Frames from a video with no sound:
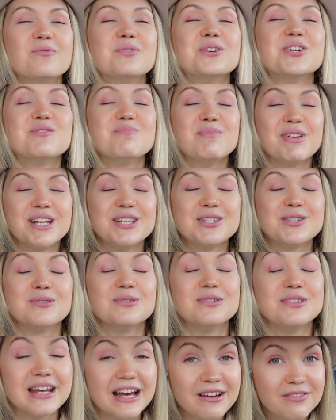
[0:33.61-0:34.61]
which means
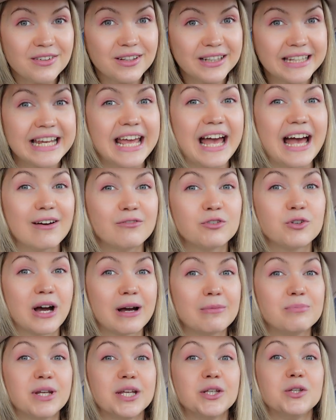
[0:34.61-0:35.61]
you definitely have to
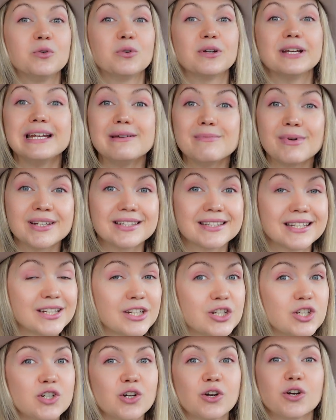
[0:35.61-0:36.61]
update your email
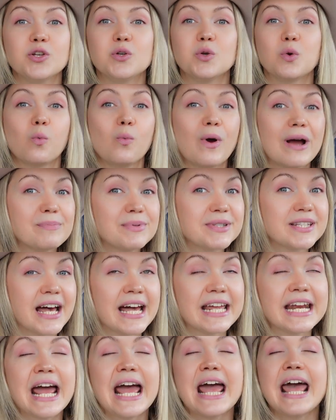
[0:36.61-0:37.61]
signature, your
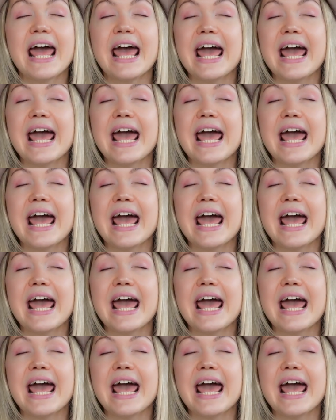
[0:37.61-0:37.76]
website,